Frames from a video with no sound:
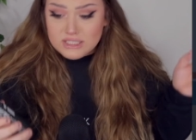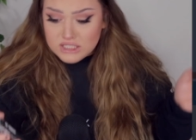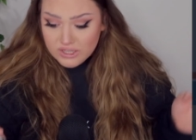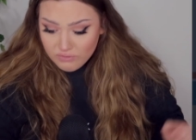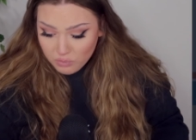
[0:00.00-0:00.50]
is
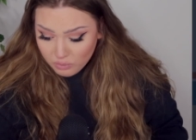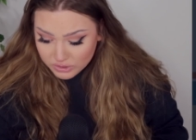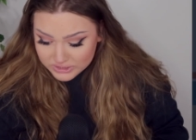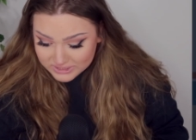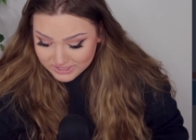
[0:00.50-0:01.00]
even
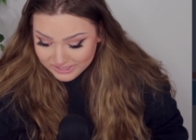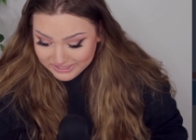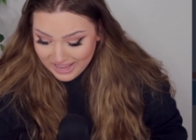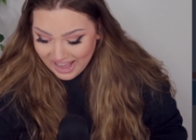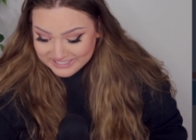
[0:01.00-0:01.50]
worse than the last
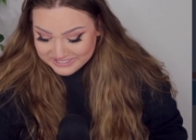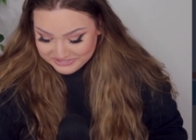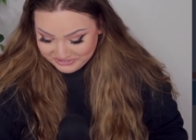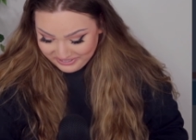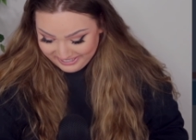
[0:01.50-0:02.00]

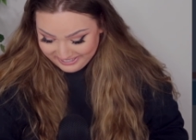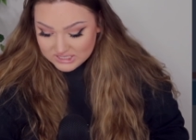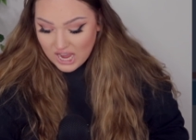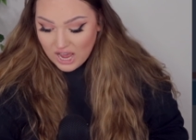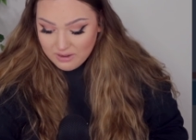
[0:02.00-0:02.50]
one.
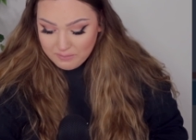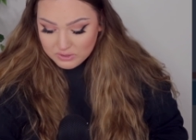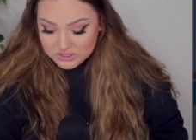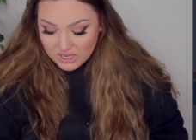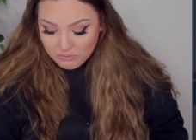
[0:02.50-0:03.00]

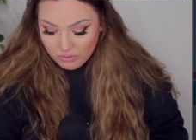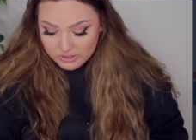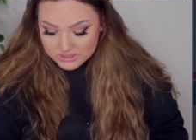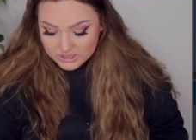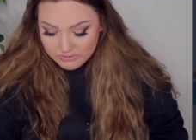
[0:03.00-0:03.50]
10%
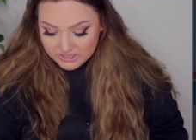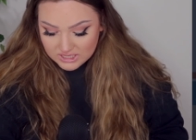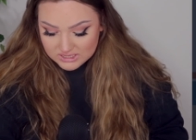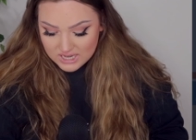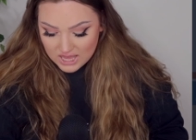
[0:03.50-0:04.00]
royalty rate.
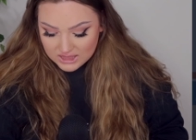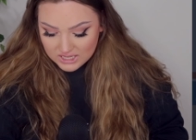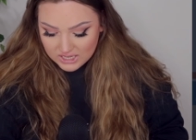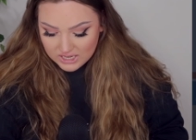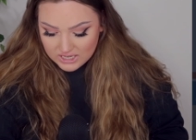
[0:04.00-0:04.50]
That's
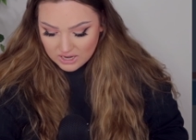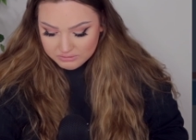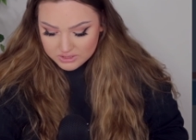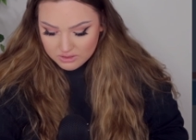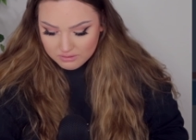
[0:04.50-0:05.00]
nothing. And now
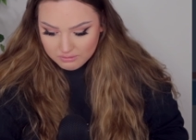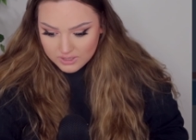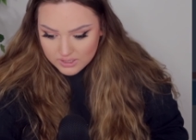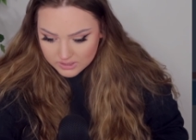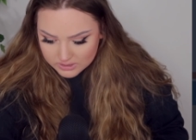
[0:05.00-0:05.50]
it's 3
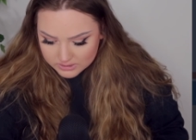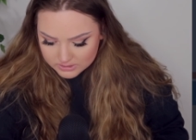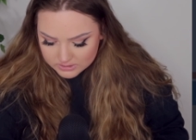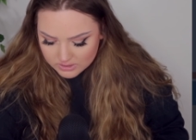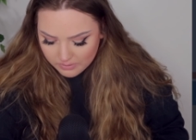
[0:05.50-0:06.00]

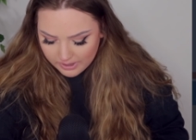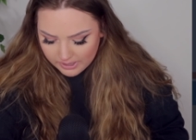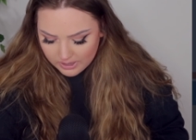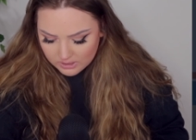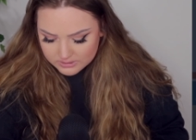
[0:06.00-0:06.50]
years.
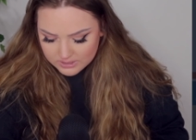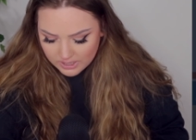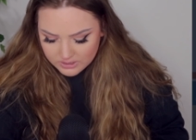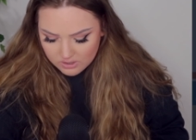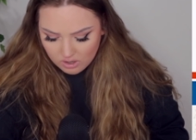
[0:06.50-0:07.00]
Okay, I'll
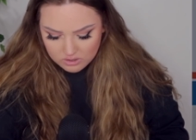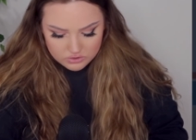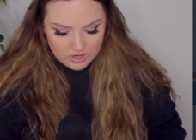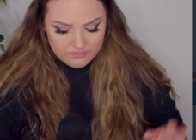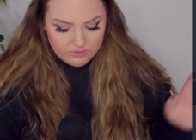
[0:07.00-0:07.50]
sign the
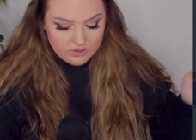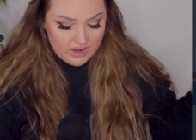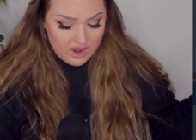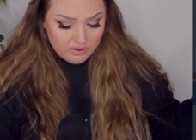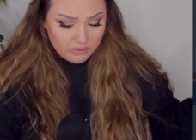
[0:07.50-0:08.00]
contract for
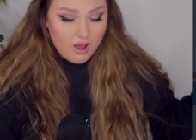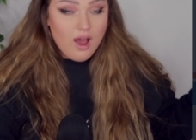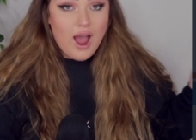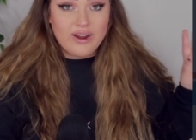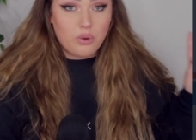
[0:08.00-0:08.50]
now.
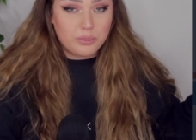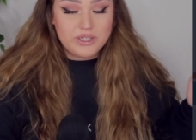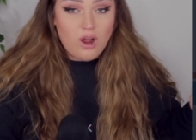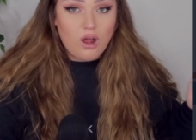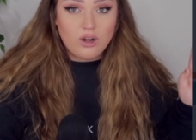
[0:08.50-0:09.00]
I only
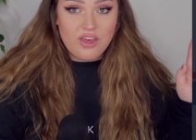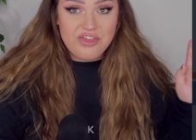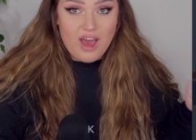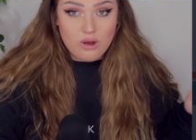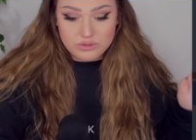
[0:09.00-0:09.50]
got
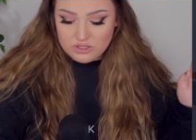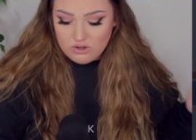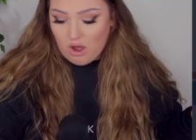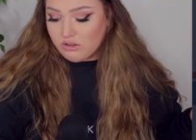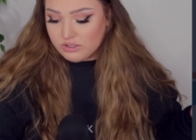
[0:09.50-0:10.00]

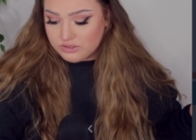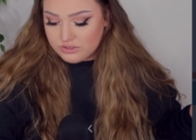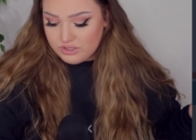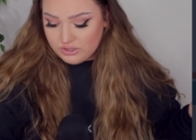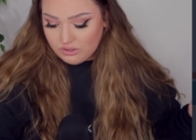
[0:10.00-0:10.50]
$1,000
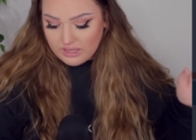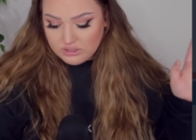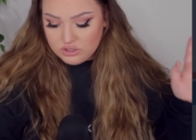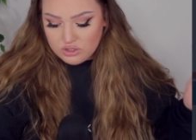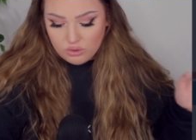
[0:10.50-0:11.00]
too.
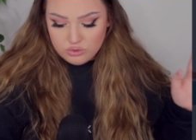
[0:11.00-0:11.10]
That's so